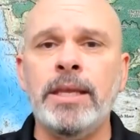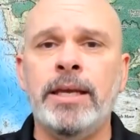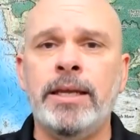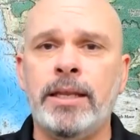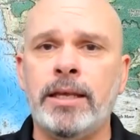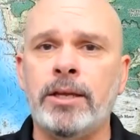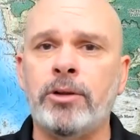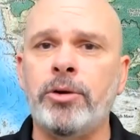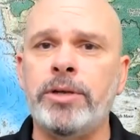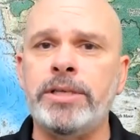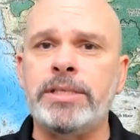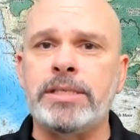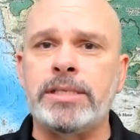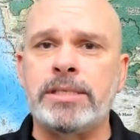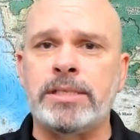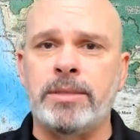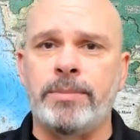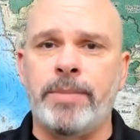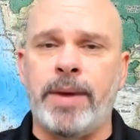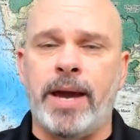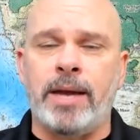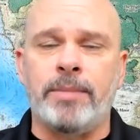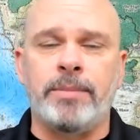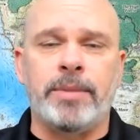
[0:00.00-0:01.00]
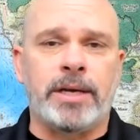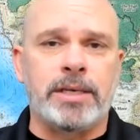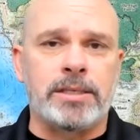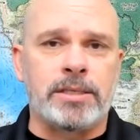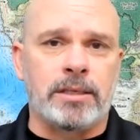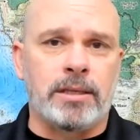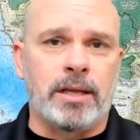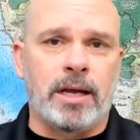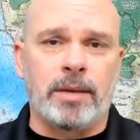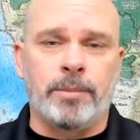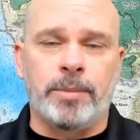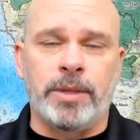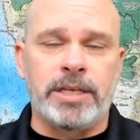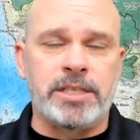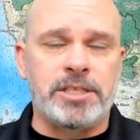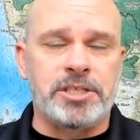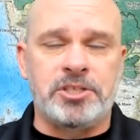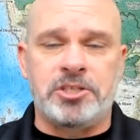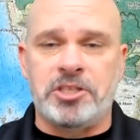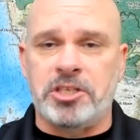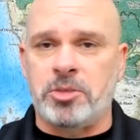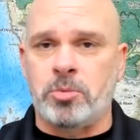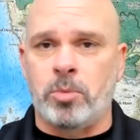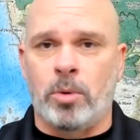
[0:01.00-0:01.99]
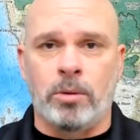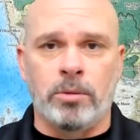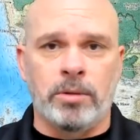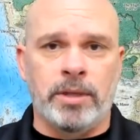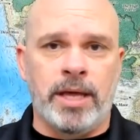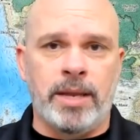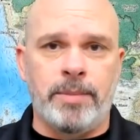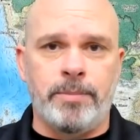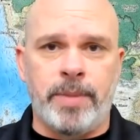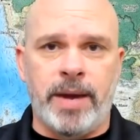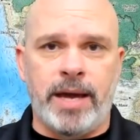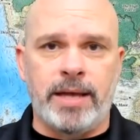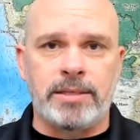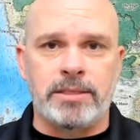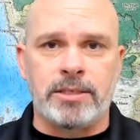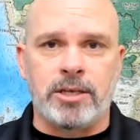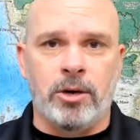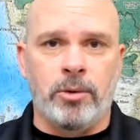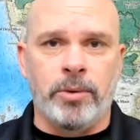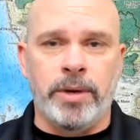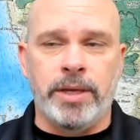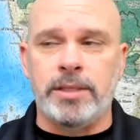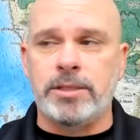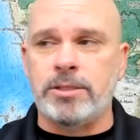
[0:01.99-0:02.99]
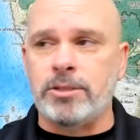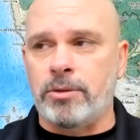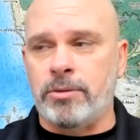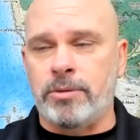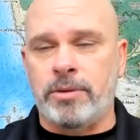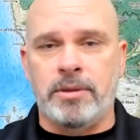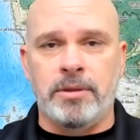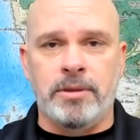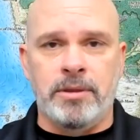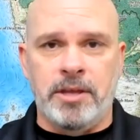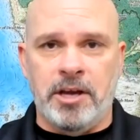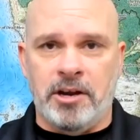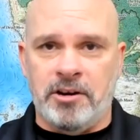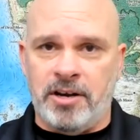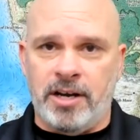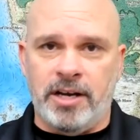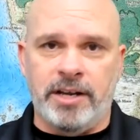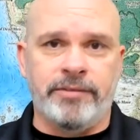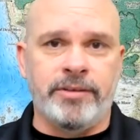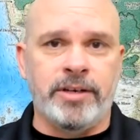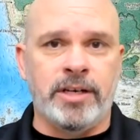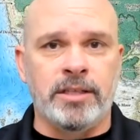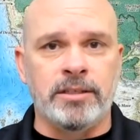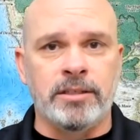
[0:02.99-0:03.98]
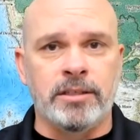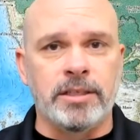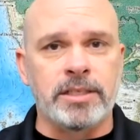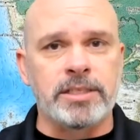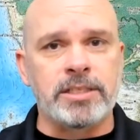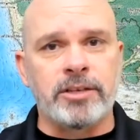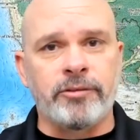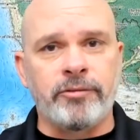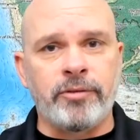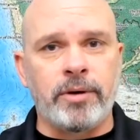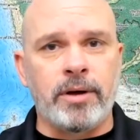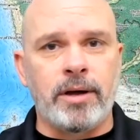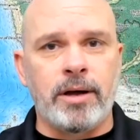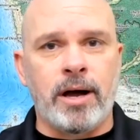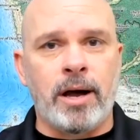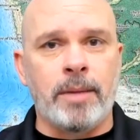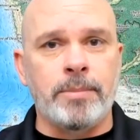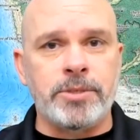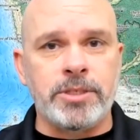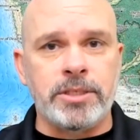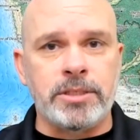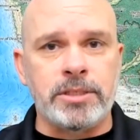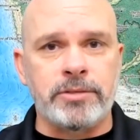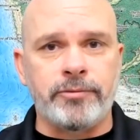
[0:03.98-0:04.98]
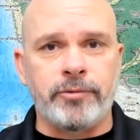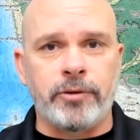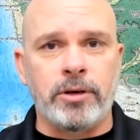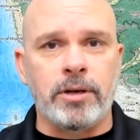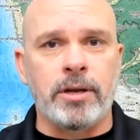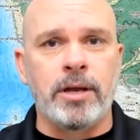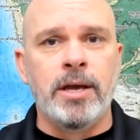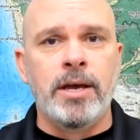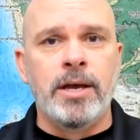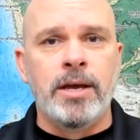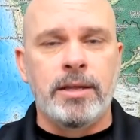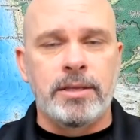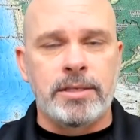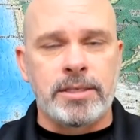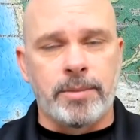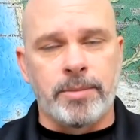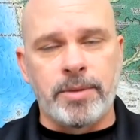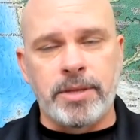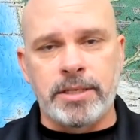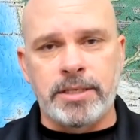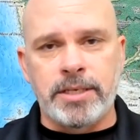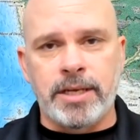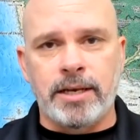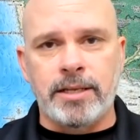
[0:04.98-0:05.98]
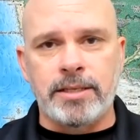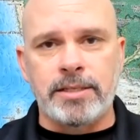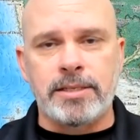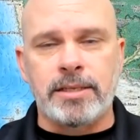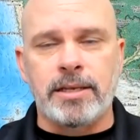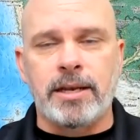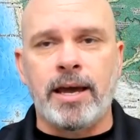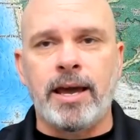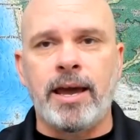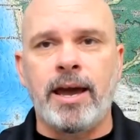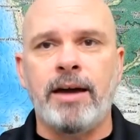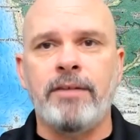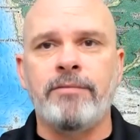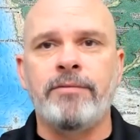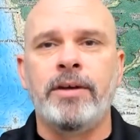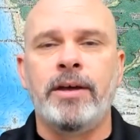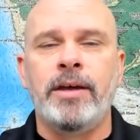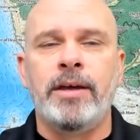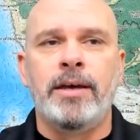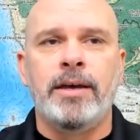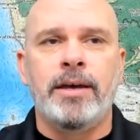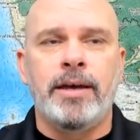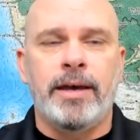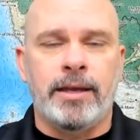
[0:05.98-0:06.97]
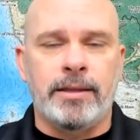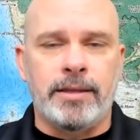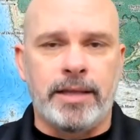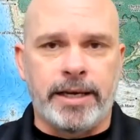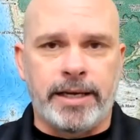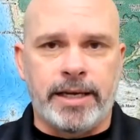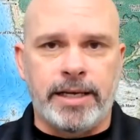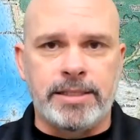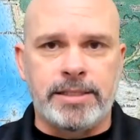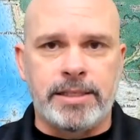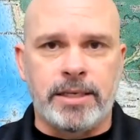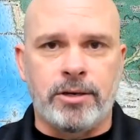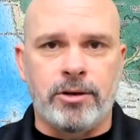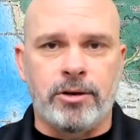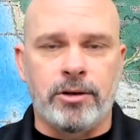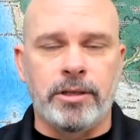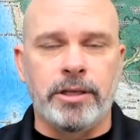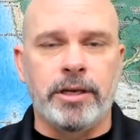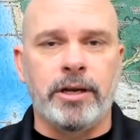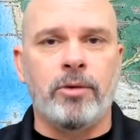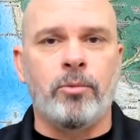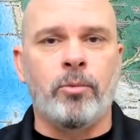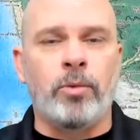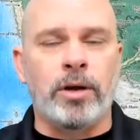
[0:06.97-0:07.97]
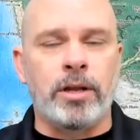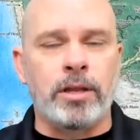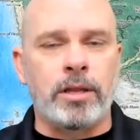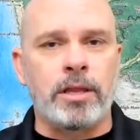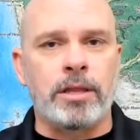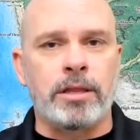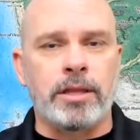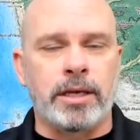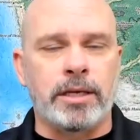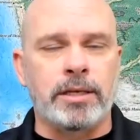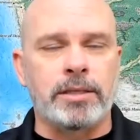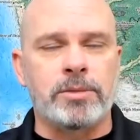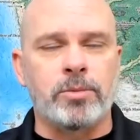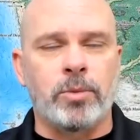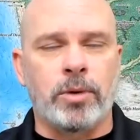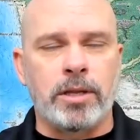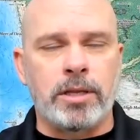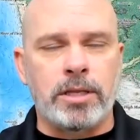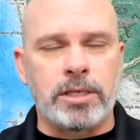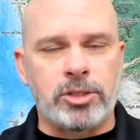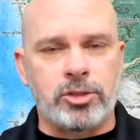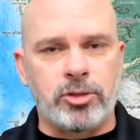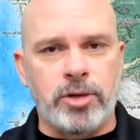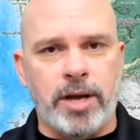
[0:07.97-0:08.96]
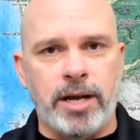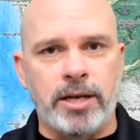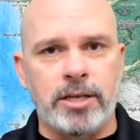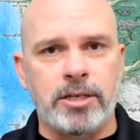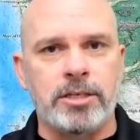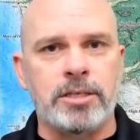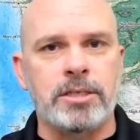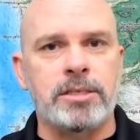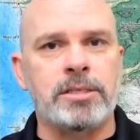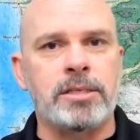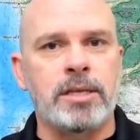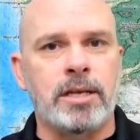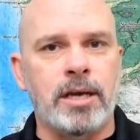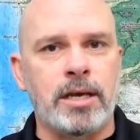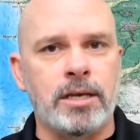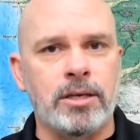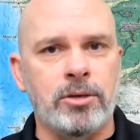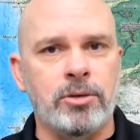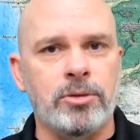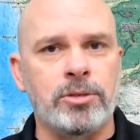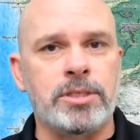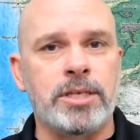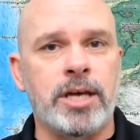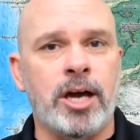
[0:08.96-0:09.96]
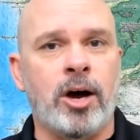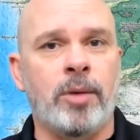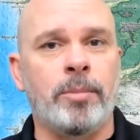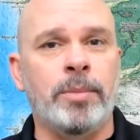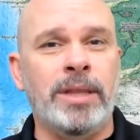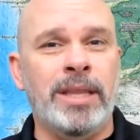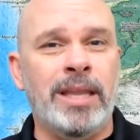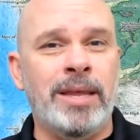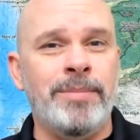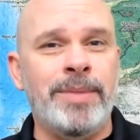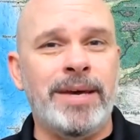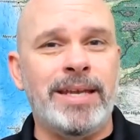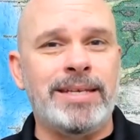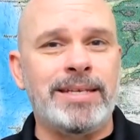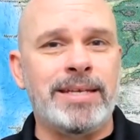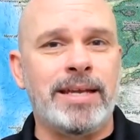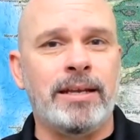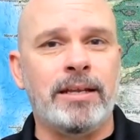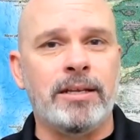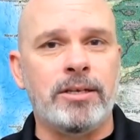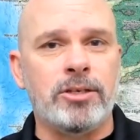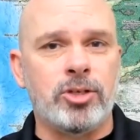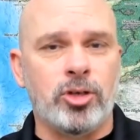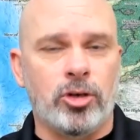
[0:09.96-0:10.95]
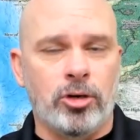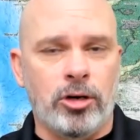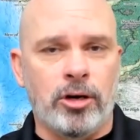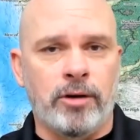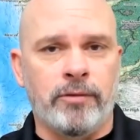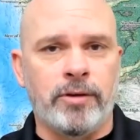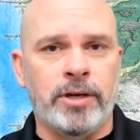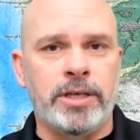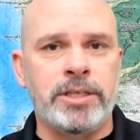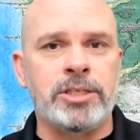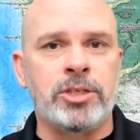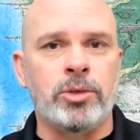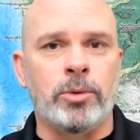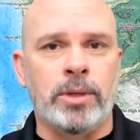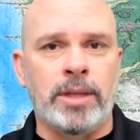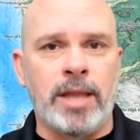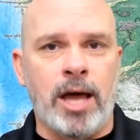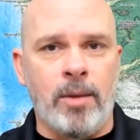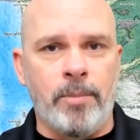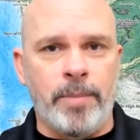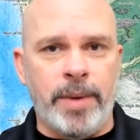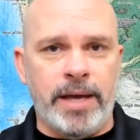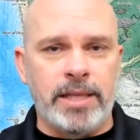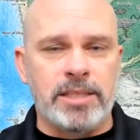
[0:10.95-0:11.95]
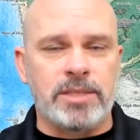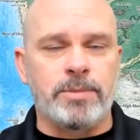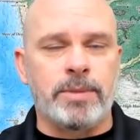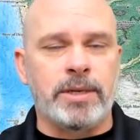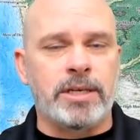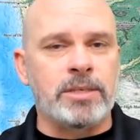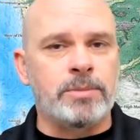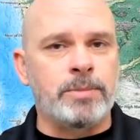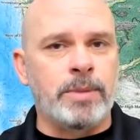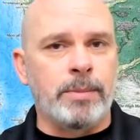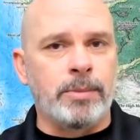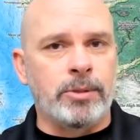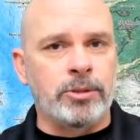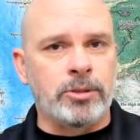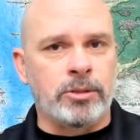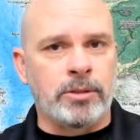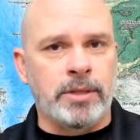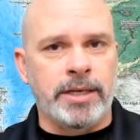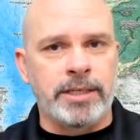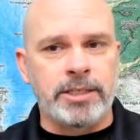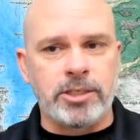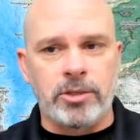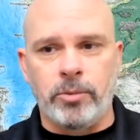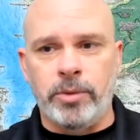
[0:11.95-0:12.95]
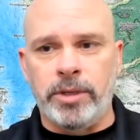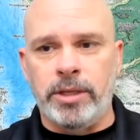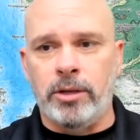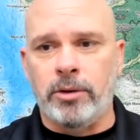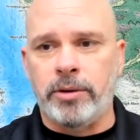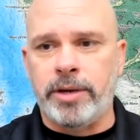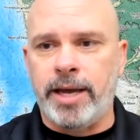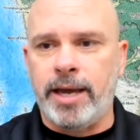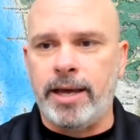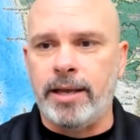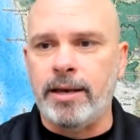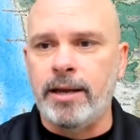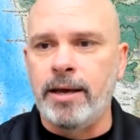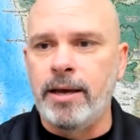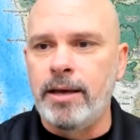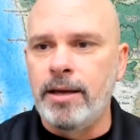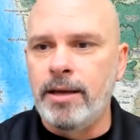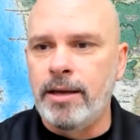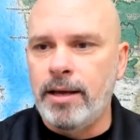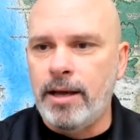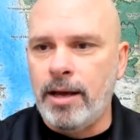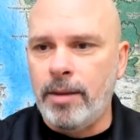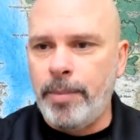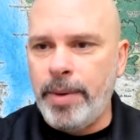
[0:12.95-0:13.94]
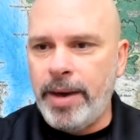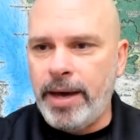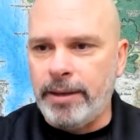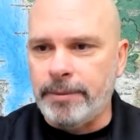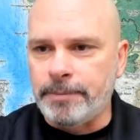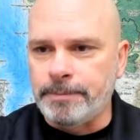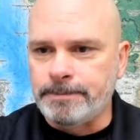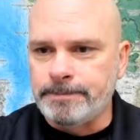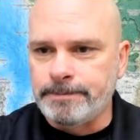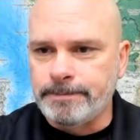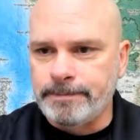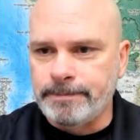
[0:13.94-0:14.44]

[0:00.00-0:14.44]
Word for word: it increases demand because a lot of places just won't let pets go in so they're not even on the list of options for some of the tenants that i have and like i said earlier one of the things one of the strategies that i use to help limit tenant turnover is to allow pets because people don't like to relocate a pet